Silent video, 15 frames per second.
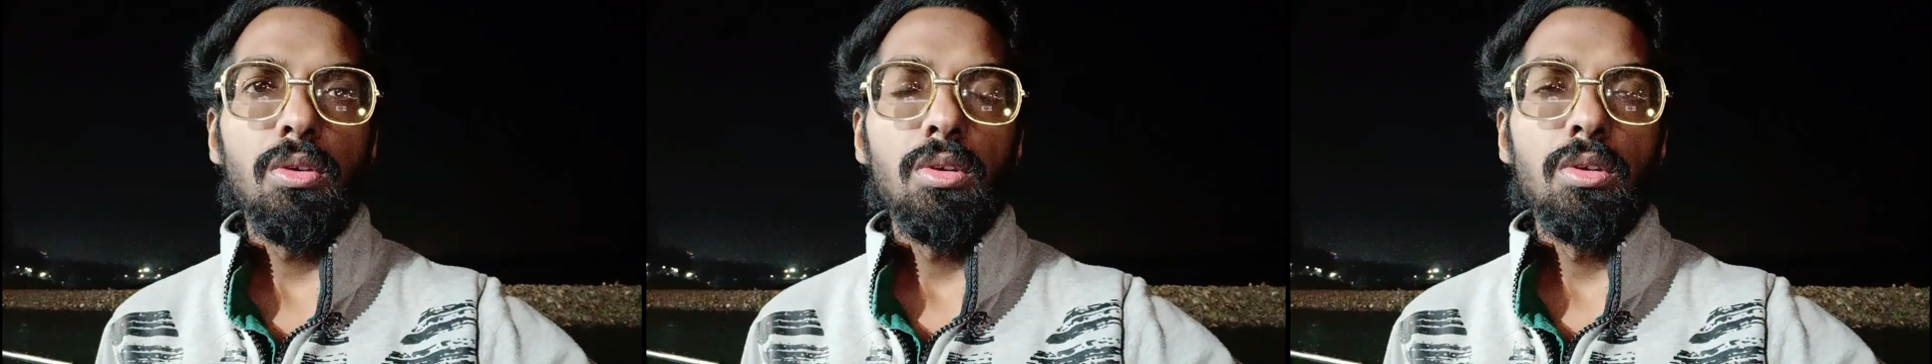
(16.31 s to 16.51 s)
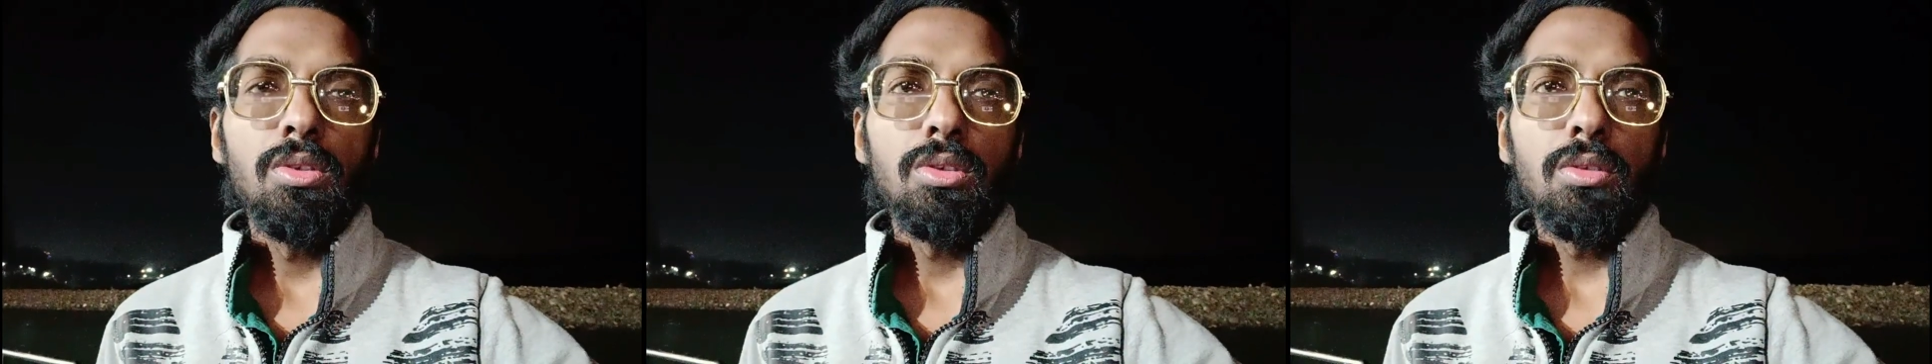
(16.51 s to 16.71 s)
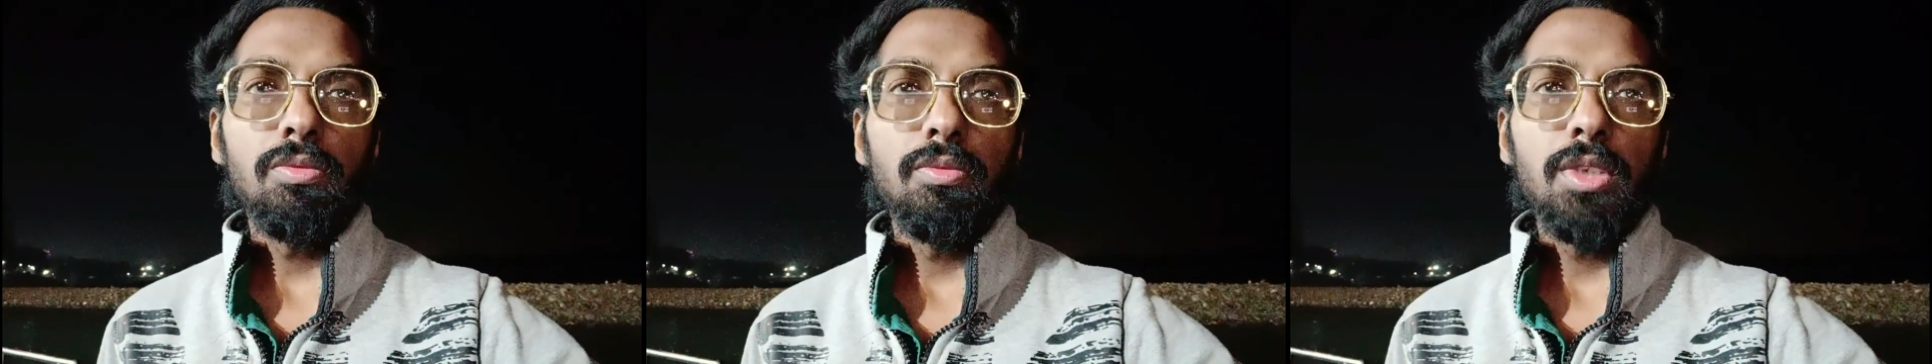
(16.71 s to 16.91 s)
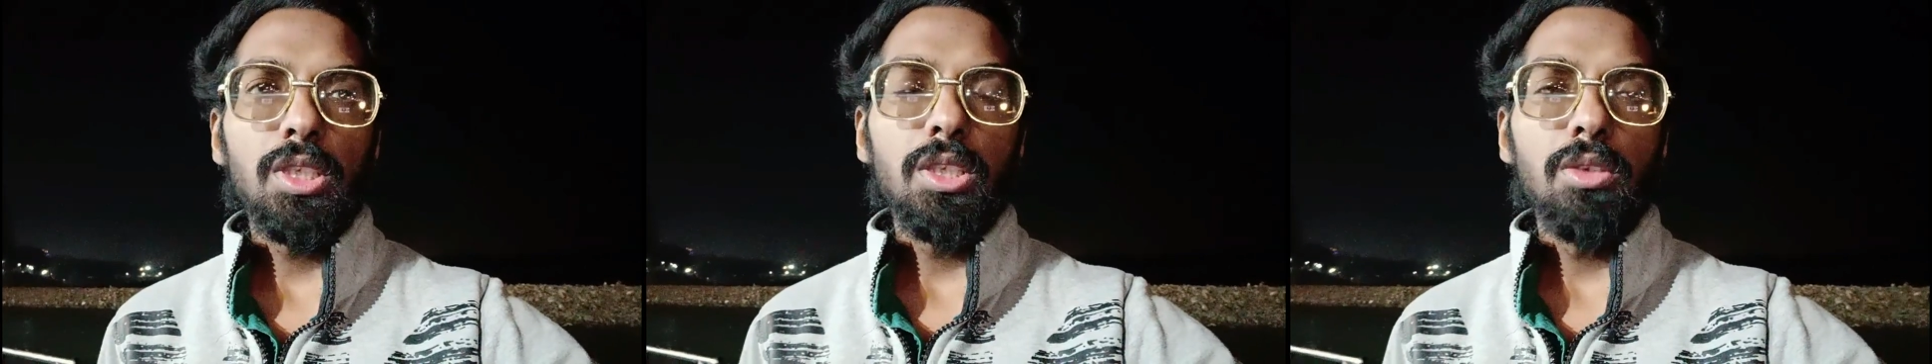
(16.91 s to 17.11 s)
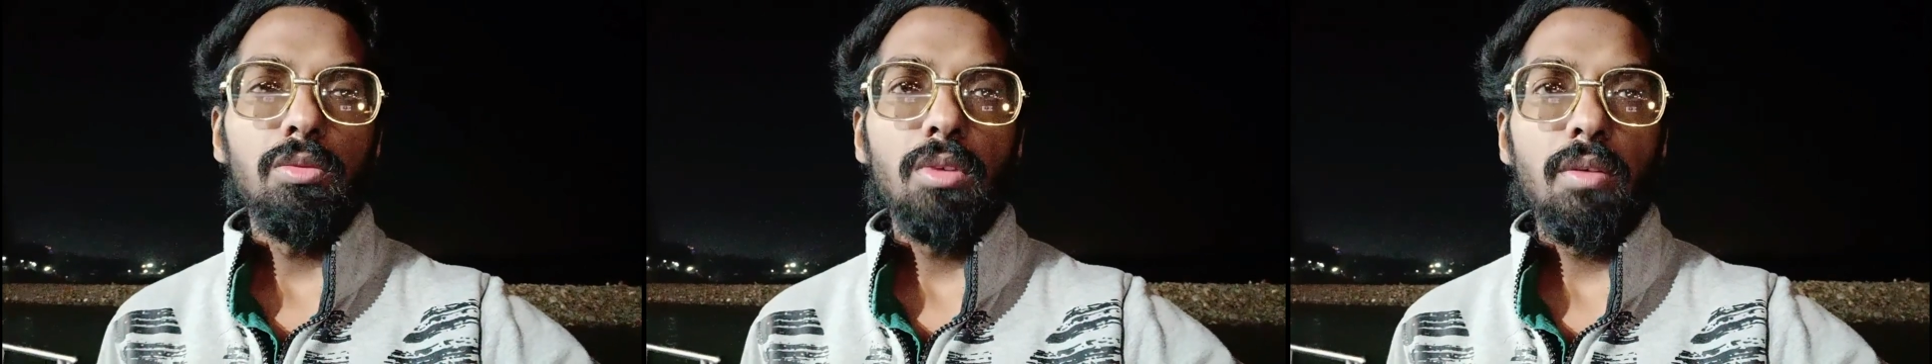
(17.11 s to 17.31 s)
So
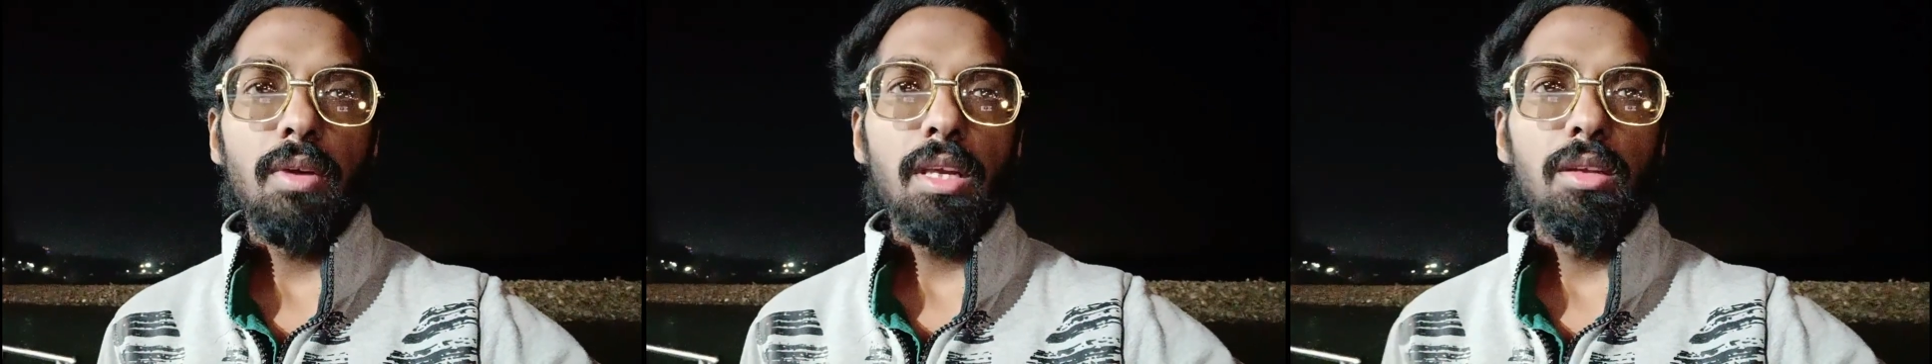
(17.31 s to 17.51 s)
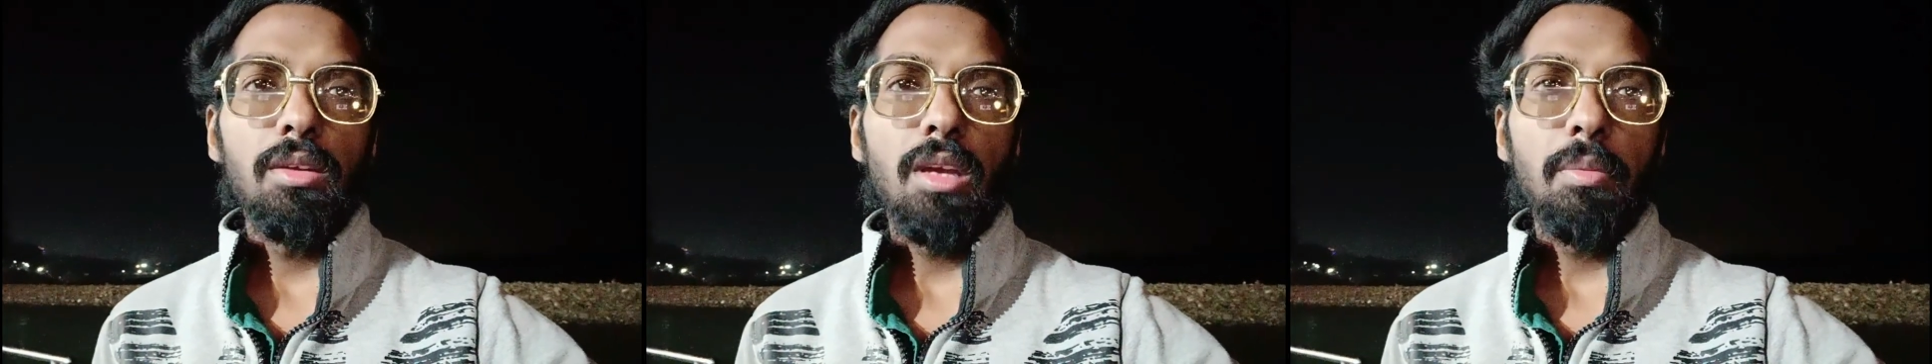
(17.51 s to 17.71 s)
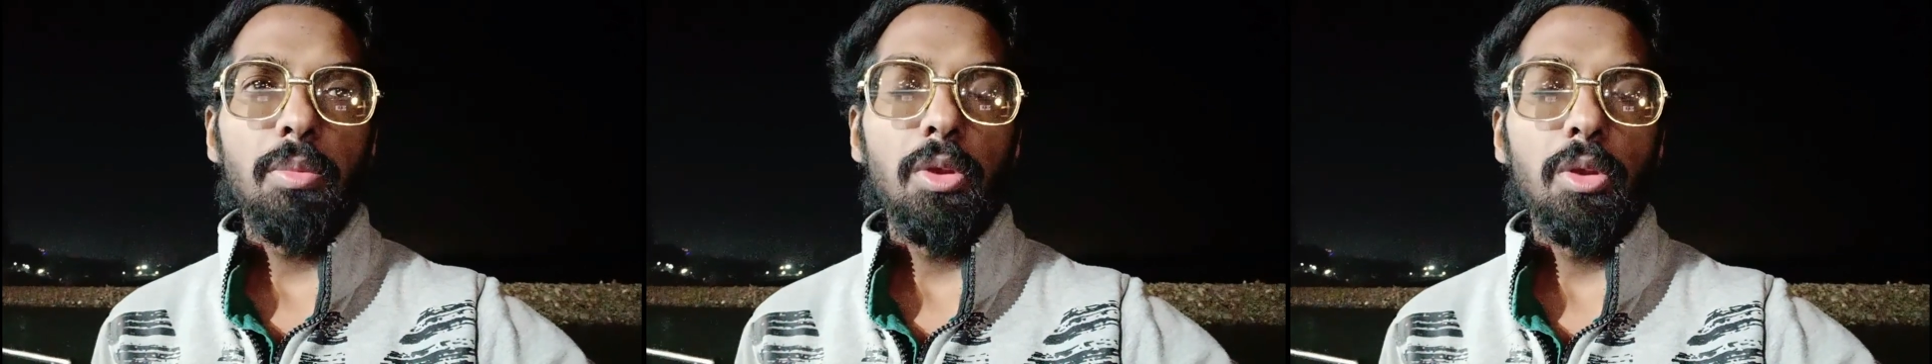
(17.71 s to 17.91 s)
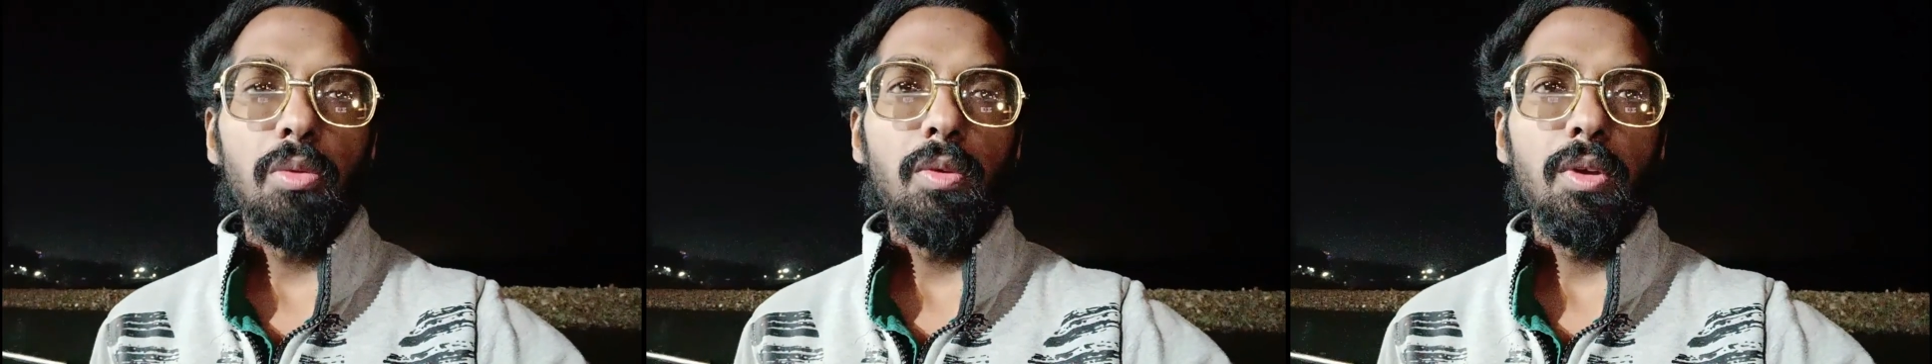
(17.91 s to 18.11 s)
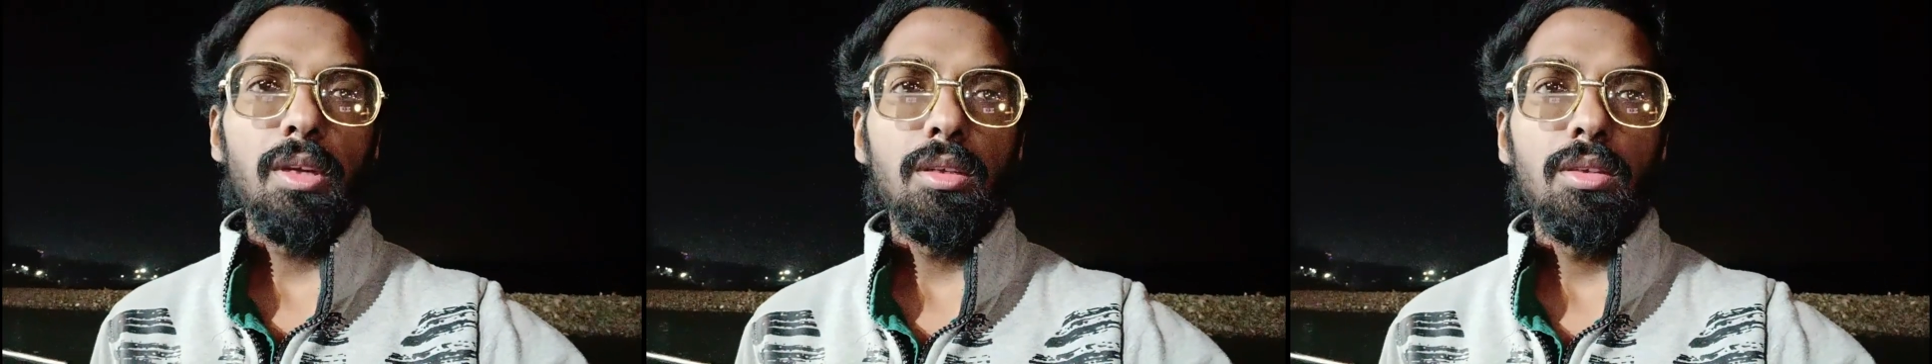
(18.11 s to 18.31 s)
wishing you a very happy New
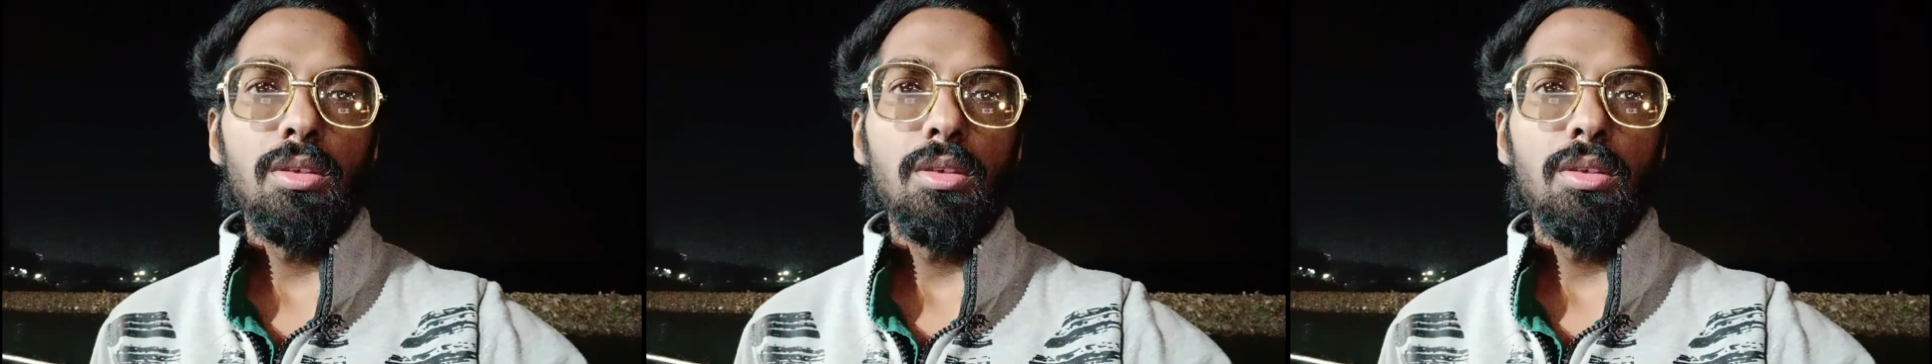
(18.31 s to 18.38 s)
Year.